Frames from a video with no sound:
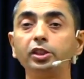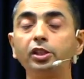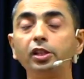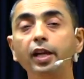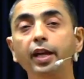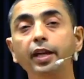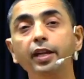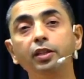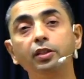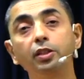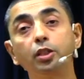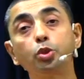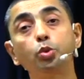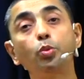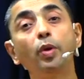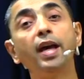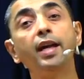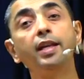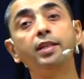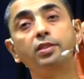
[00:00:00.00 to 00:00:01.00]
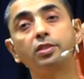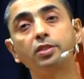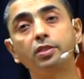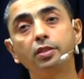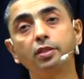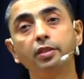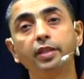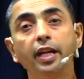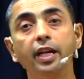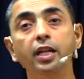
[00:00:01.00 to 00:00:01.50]
the
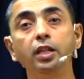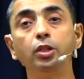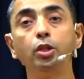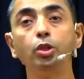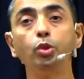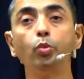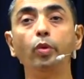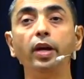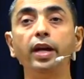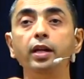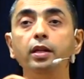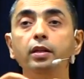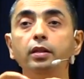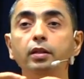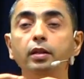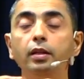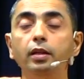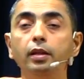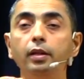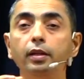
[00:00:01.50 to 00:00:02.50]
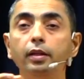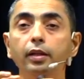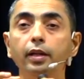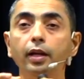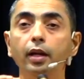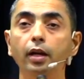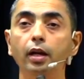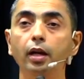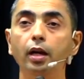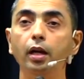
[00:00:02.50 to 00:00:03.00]
swans, they are intertwined
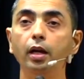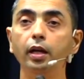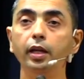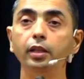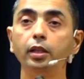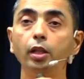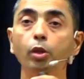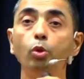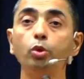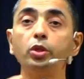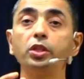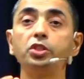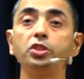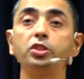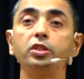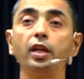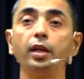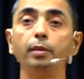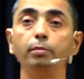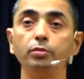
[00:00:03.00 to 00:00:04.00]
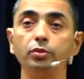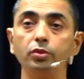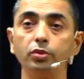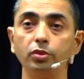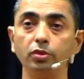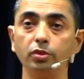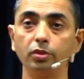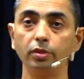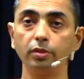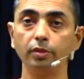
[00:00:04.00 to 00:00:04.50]
in the lotus
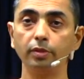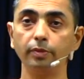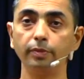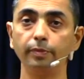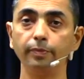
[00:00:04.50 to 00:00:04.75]
stems.